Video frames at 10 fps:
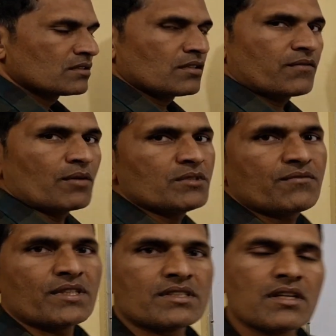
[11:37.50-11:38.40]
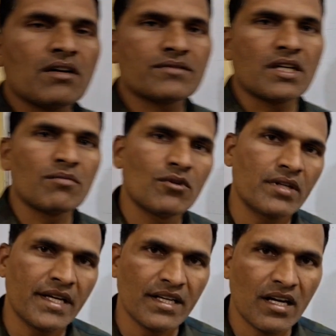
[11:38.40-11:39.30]
so from the first law of
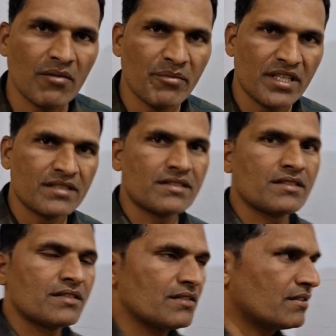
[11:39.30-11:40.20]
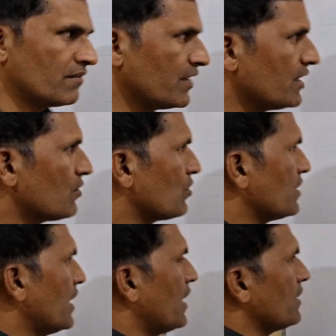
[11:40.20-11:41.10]
thermodynamics, we
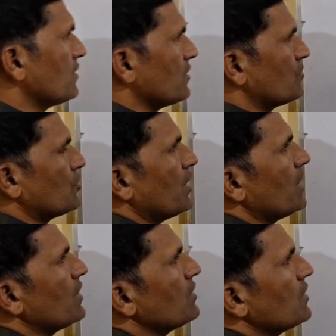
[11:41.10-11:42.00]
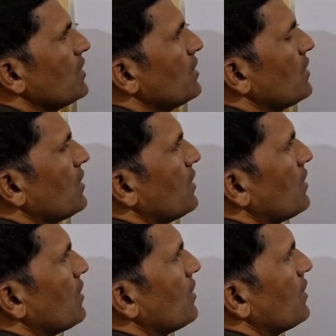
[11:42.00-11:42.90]
know that the change in
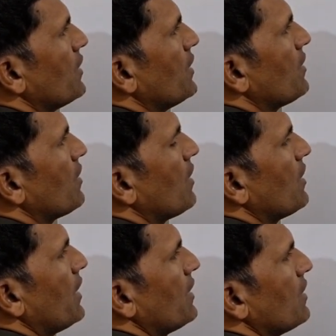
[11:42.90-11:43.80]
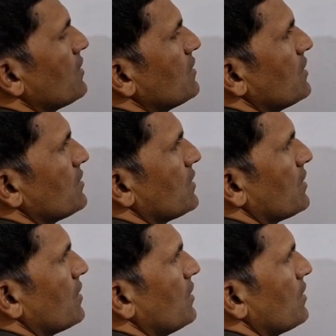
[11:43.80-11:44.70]
internal energy is
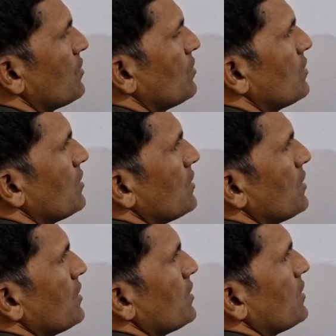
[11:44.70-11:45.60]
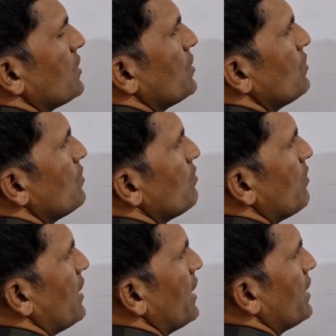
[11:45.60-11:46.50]
equal to Q
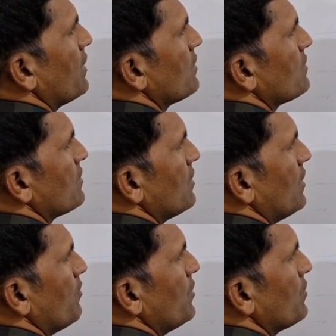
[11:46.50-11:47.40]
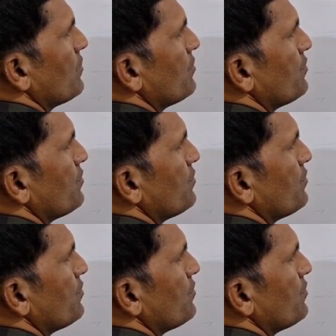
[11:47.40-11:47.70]
minus W,